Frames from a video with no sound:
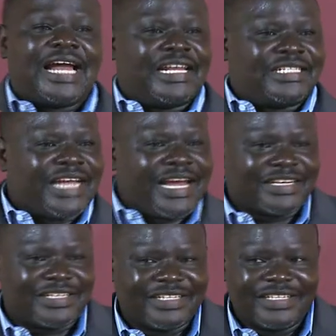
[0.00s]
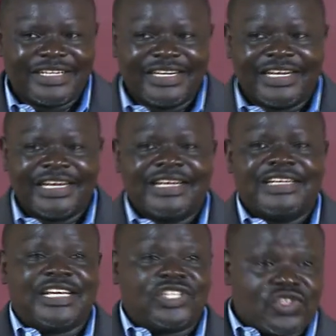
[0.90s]
understand
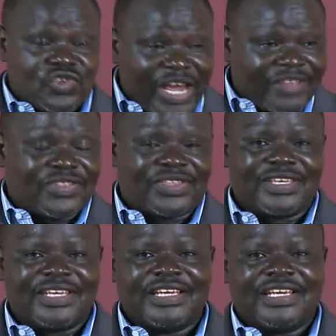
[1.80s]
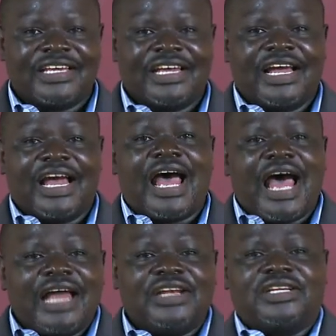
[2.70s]
the strength
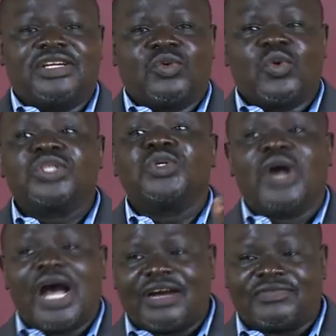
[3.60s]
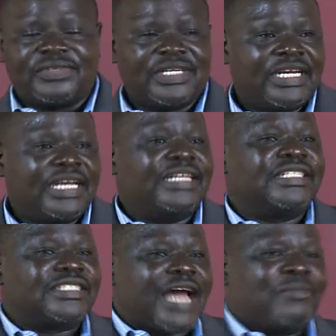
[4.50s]
and what you have in
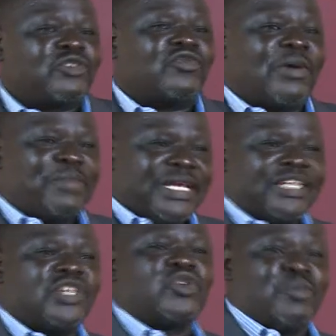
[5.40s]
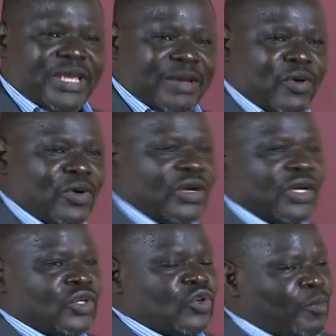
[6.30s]
terms of ability to be able
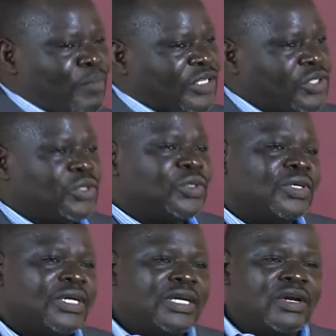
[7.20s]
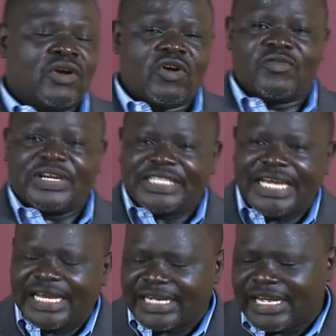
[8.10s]
to pursue,
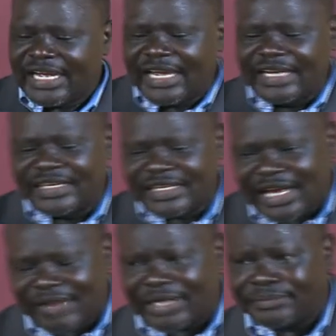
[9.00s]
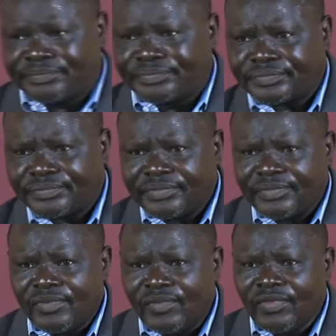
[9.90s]
overtake, and recover.
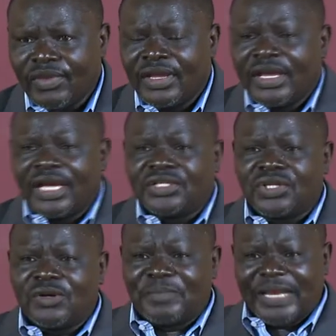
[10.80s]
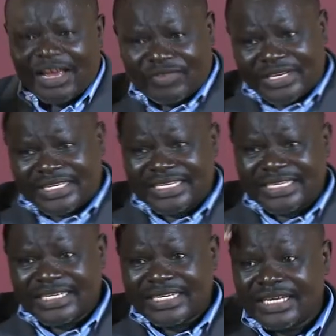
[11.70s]
And so, beloved,
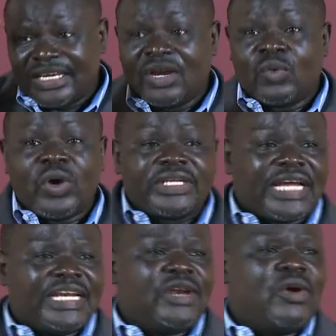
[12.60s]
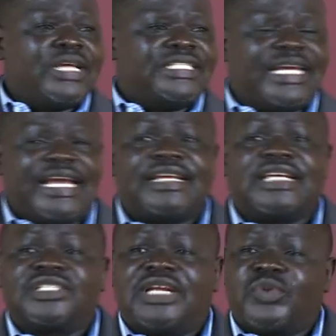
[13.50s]
what are the knowledge
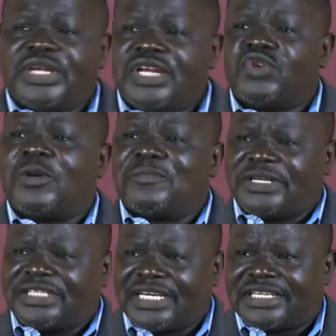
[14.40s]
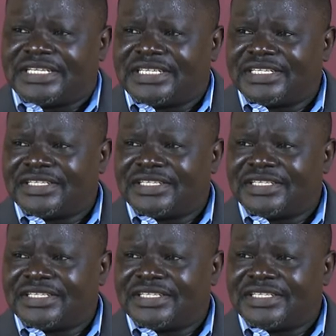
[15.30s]
areas that we need to appreciate?